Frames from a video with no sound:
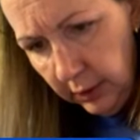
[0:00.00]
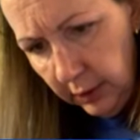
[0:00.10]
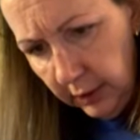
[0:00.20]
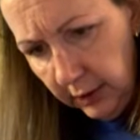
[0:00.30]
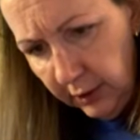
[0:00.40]

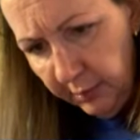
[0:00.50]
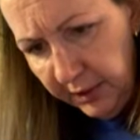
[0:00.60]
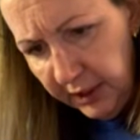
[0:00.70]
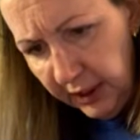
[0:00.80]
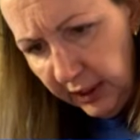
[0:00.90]
You'll all be
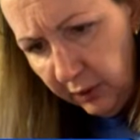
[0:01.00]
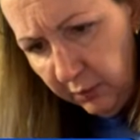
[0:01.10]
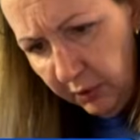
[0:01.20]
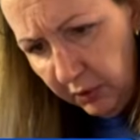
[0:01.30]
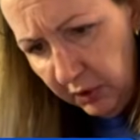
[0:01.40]
sitting at
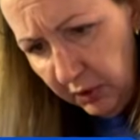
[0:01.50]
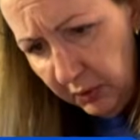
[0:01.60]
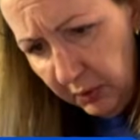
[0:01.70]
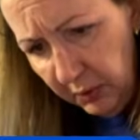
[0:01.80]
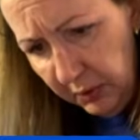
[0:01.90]
home going,
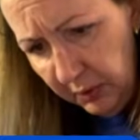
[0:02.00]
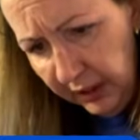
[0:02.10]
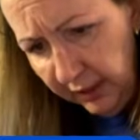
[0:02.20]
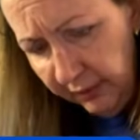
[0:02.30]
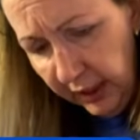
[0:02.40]
no, don't
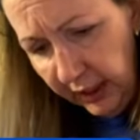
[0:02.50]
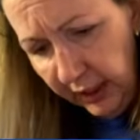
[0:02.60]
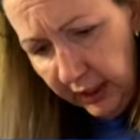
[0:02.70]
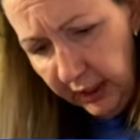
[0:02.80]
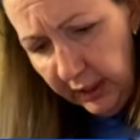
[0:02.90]
leave it
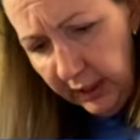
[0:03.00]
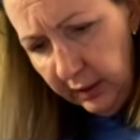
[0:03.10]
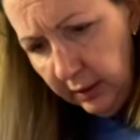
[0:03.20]
like that.